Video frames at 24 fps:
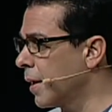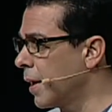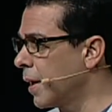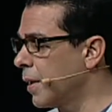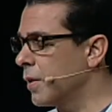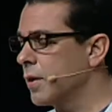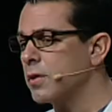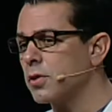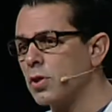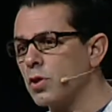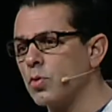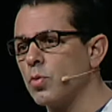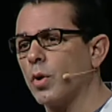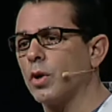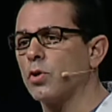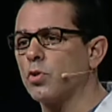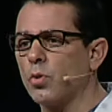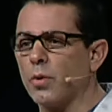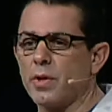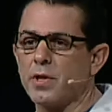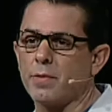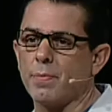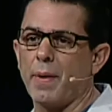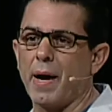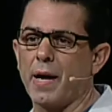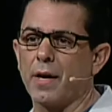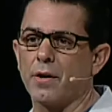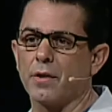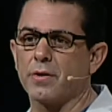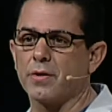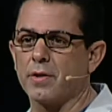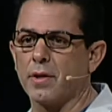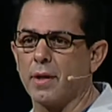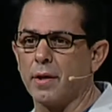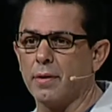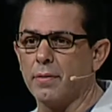And this is what Joyce Meyer
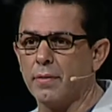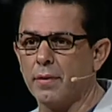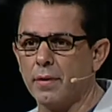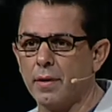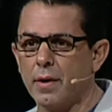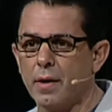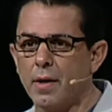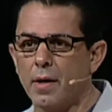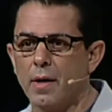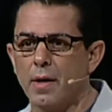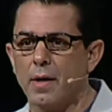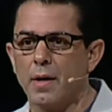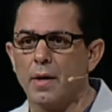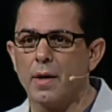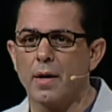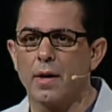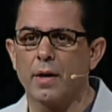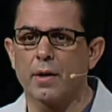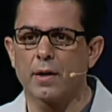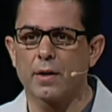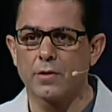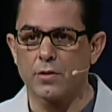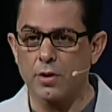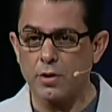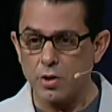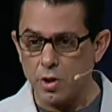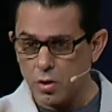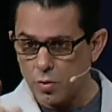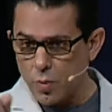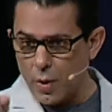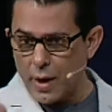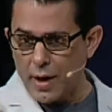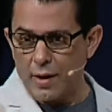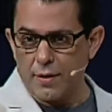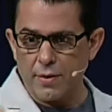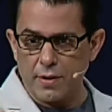said, because this, is
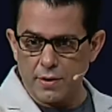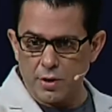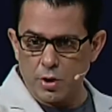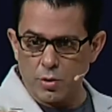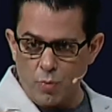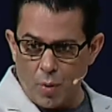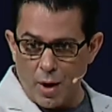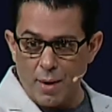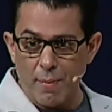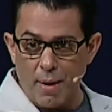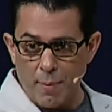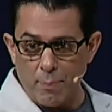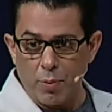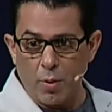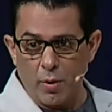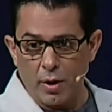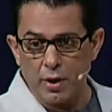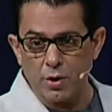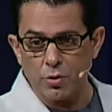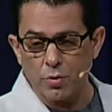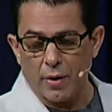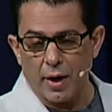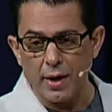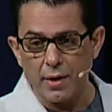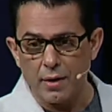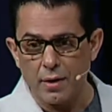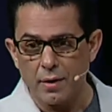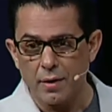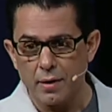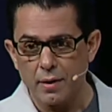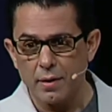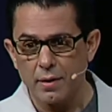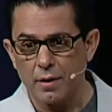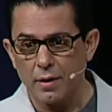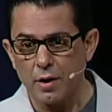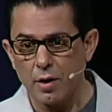what this is one of my points, right?
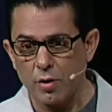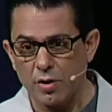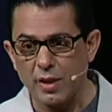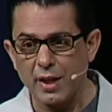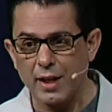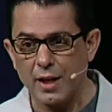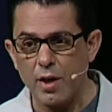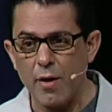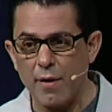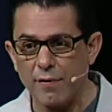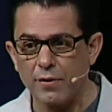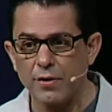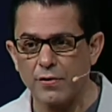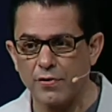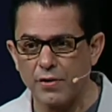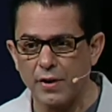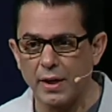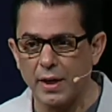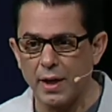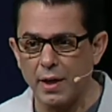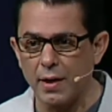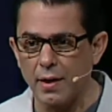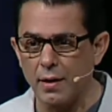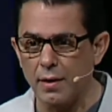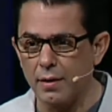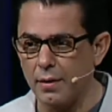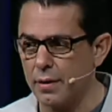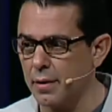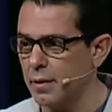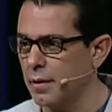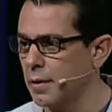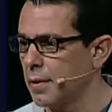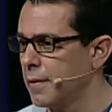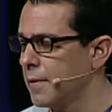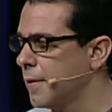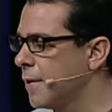You think you have to forget it.
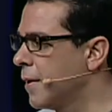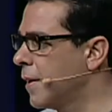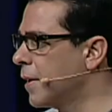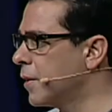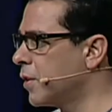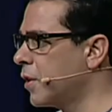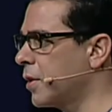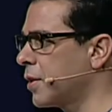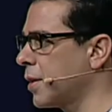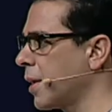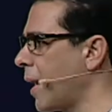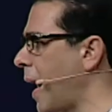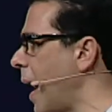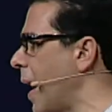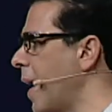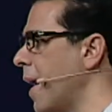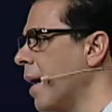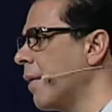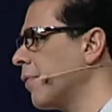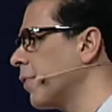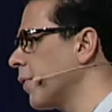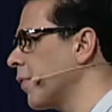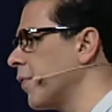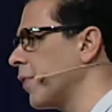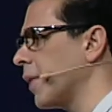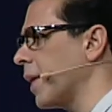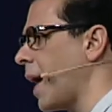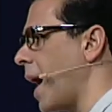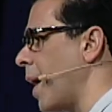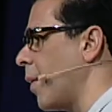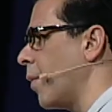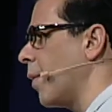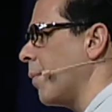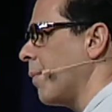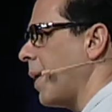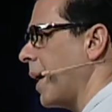She said, I never
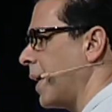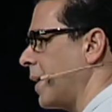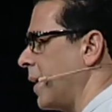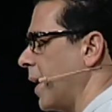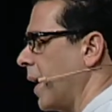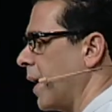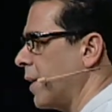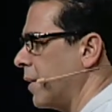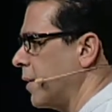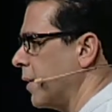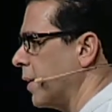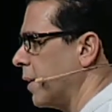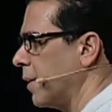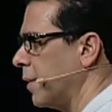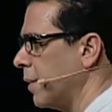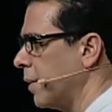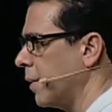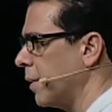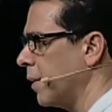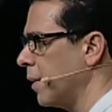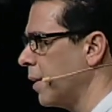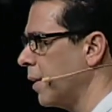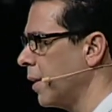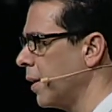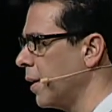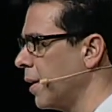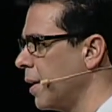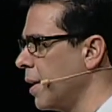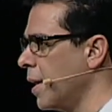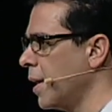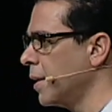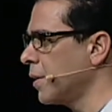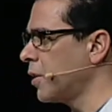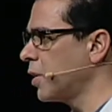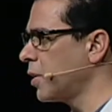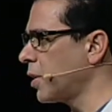forgot what my dad did.
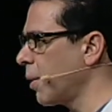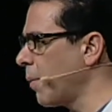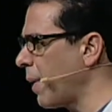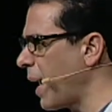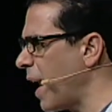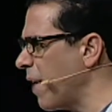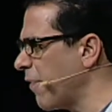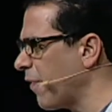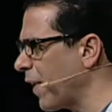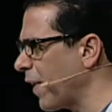She said, but I